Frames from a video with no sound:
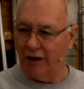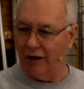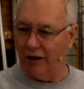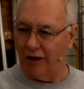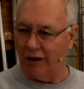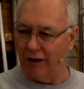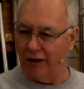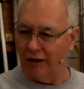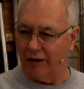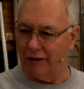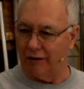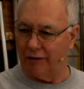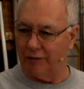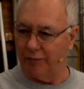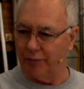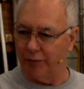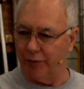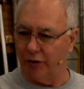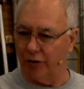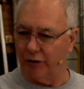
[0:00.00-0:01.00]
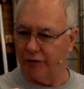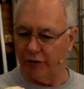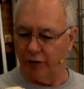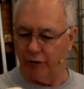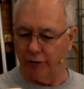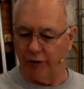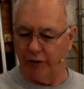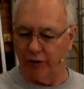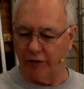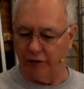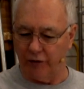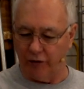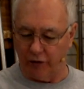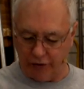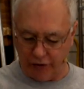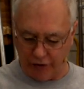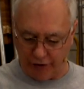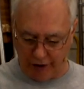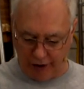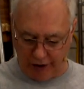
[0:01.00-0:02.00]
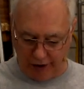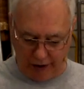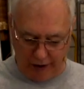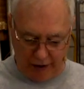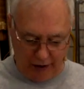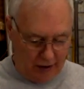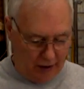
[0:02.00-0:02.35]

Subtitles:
Beautiful, beautiful tree.